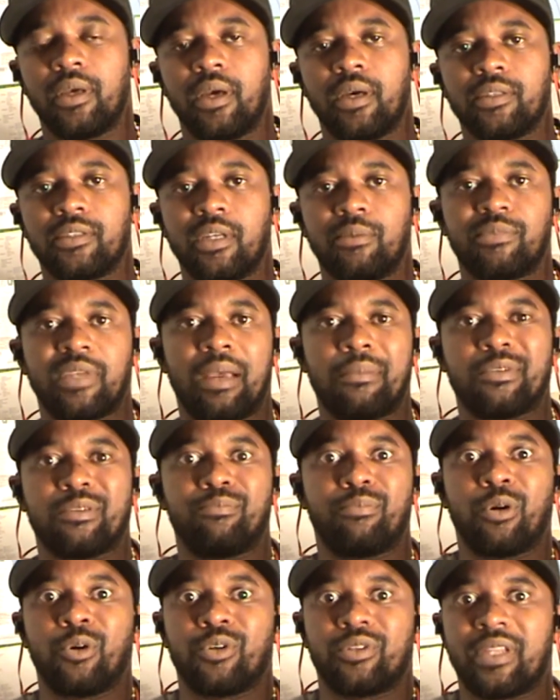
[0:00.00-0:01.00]
sometimes
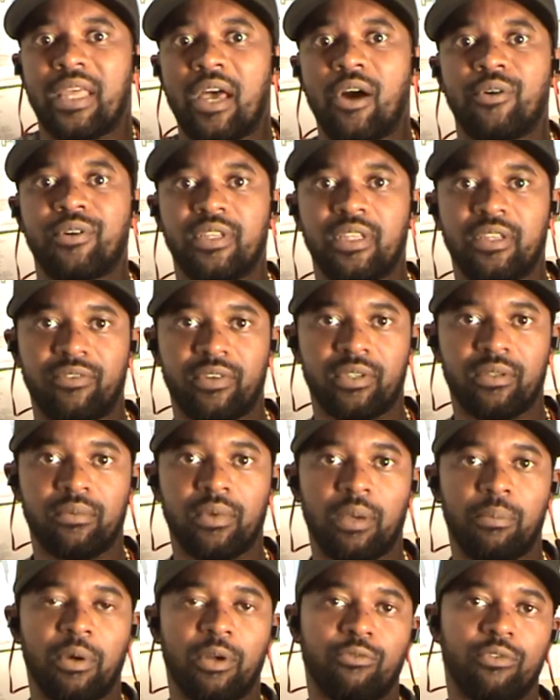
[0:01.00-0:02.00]
burnt down even,
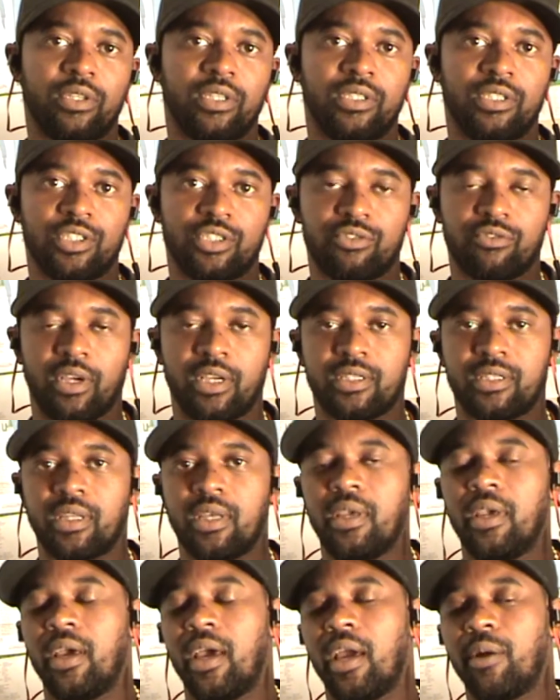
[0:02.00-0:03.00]
but really distressed,
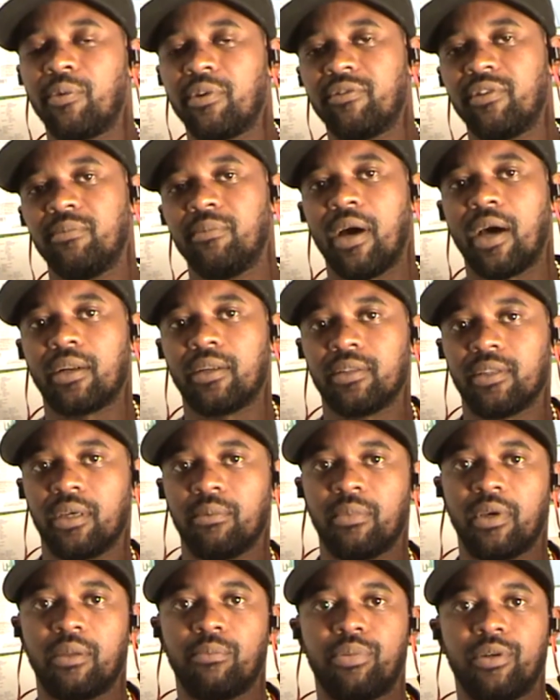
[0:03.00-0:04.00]
and we remodel
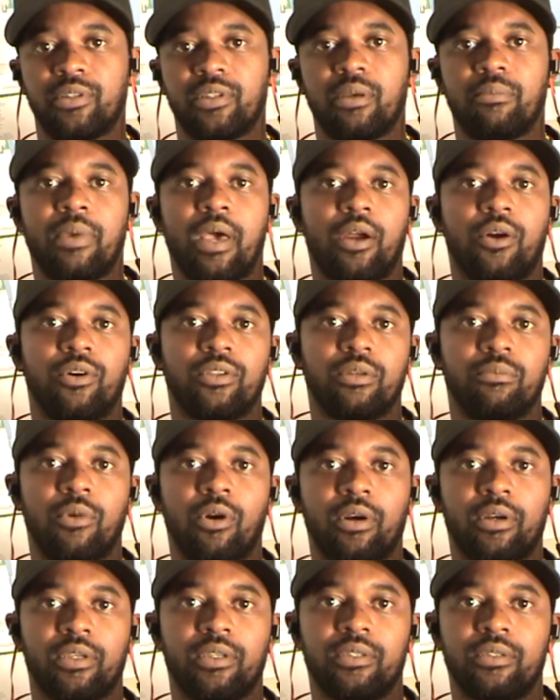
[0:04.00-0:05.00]
them and put them back on the
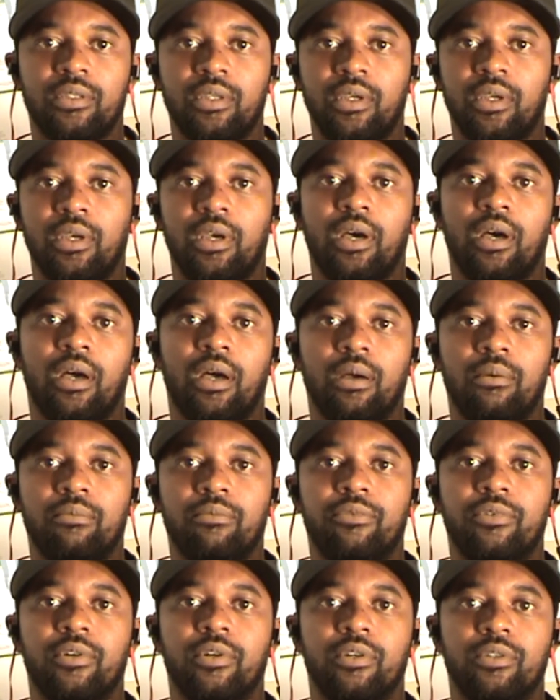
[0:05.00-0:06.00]
market
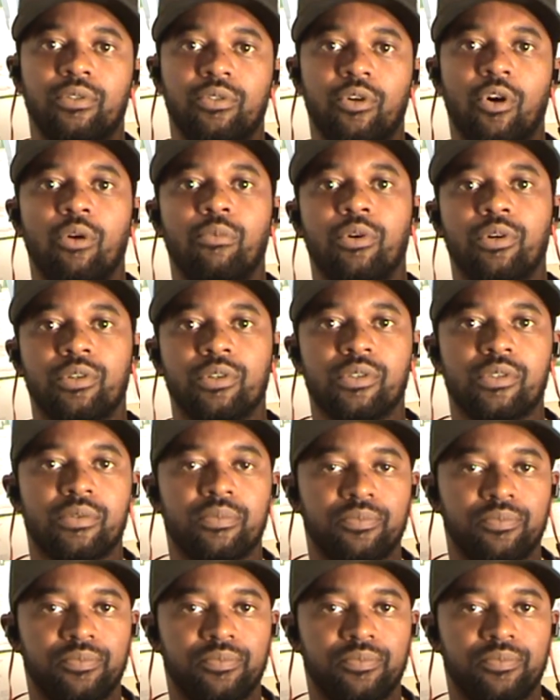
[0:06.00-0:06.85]
for new homeowners.